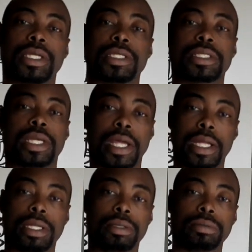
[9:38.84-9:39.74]
is
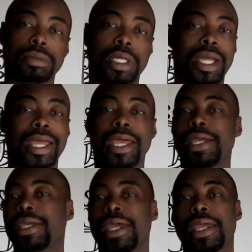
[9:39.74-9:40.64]
Kenny,
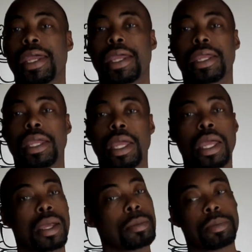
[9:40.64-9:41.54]
aka
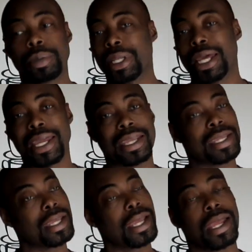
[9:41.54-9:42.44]

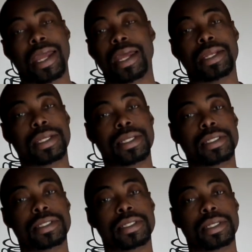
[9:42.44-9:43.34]
Black
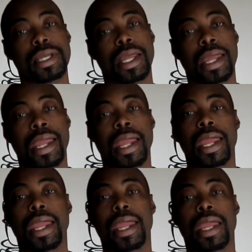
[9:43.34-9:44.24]
Atlas,
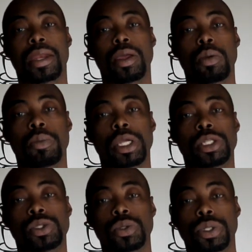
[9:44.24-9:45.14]
and make
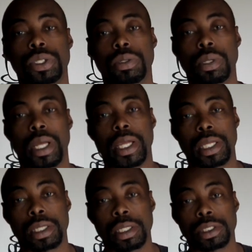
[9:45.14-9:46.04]
sure you
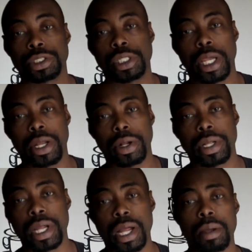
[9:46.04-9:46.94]
like, share,
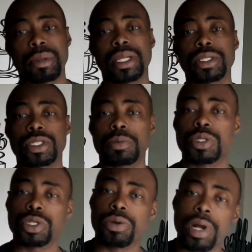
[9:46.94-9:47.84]
comment,
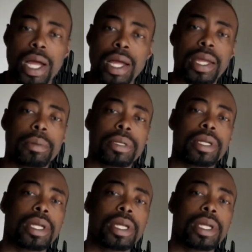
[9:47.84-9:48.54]
subscribe,